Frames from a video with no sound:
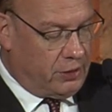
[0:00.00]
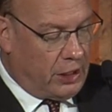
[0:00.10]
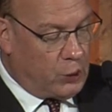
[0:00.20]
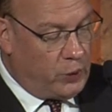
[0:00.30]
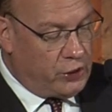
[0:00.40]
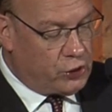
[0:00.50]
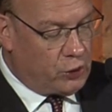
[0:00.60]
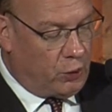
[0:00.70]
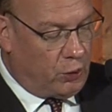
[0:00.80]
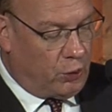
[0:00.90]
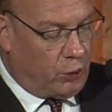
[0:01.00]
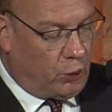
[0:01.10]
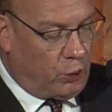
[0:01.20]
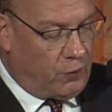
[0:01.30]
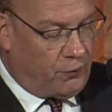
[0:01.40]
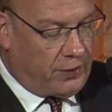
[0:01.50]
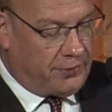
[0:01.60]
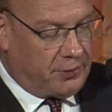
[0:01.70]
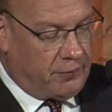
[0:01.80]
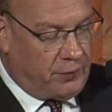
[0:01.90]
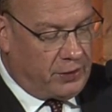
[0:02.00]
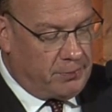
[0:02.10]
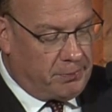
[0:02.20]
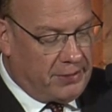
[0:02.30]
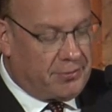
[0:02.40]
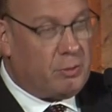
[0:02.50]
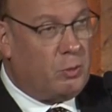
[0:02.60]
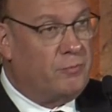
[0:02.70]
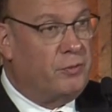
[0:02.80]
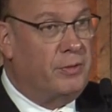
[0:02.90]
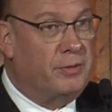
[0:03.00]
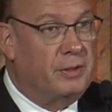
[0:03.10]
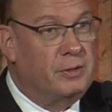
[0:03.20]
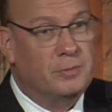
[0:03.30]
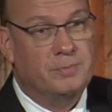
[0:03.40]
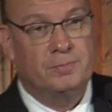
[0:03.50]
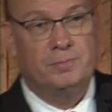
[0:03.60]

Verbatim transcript: I wish all of us a very pleasant conference. Thank you.